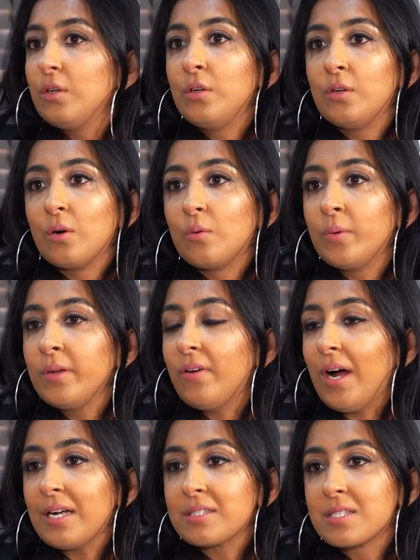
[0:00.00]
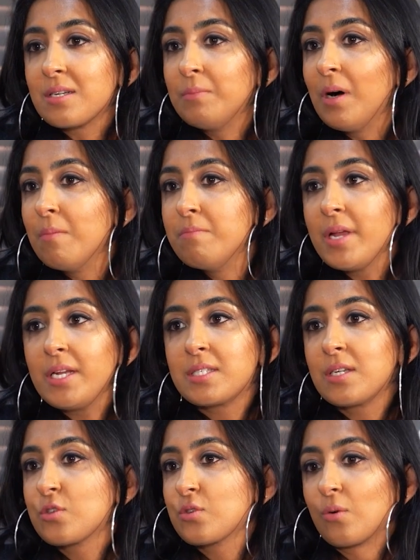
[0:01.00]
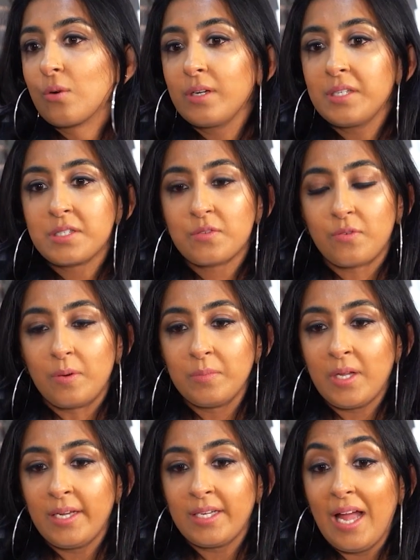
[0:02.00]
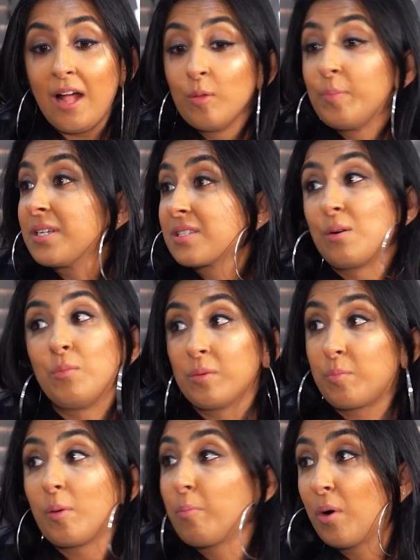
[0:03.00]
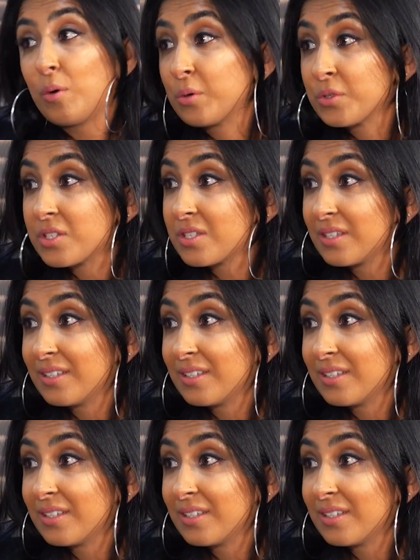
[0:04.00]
you know, we've had some amazing stories from like helping someone propose.